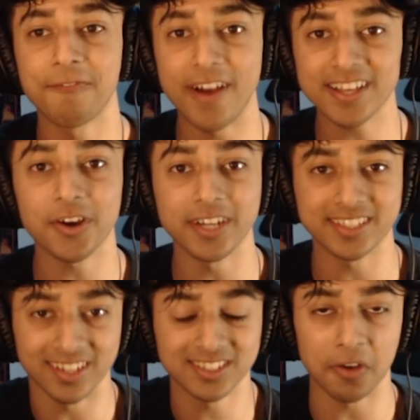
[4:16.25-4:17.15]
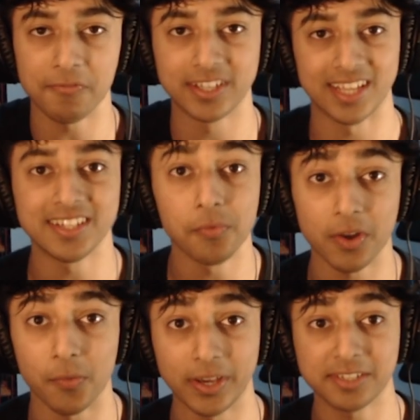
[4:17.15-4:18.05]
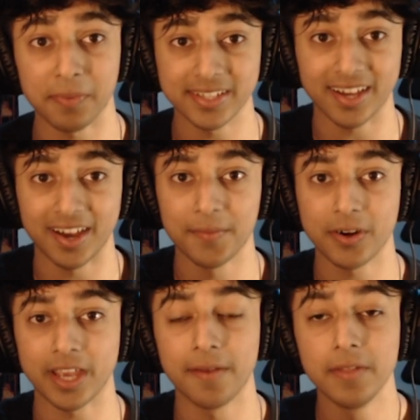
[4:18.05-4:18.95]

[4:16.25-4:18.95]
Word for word: Thank god it done something, because I didn't want to waste my time. Okay,